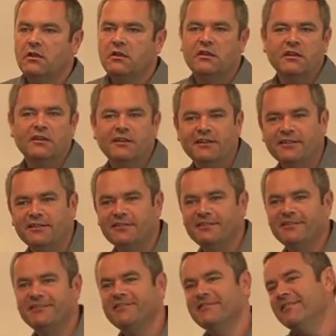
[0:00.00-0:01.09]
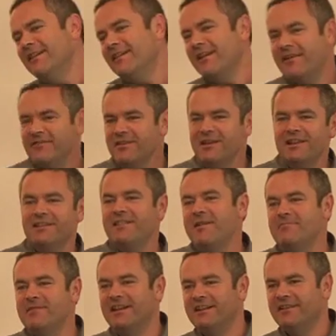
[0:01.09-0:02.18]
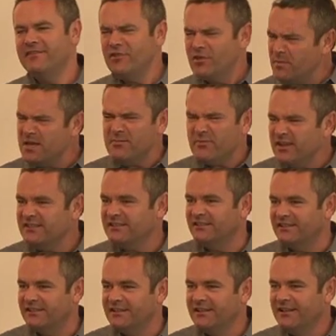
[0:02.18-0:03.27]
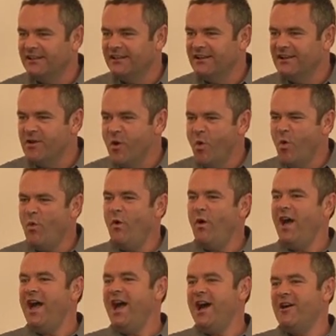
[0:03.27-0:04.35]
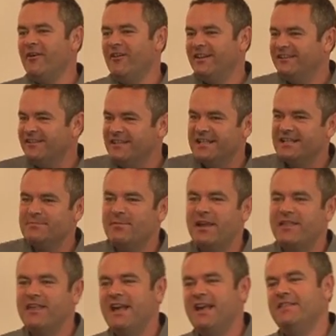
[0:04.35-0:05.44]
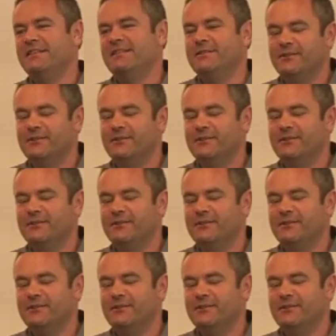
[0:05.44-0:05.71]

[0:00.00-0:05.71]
Good. Have you heard of them then? You all been to prison? Wow, I didn't expect that in this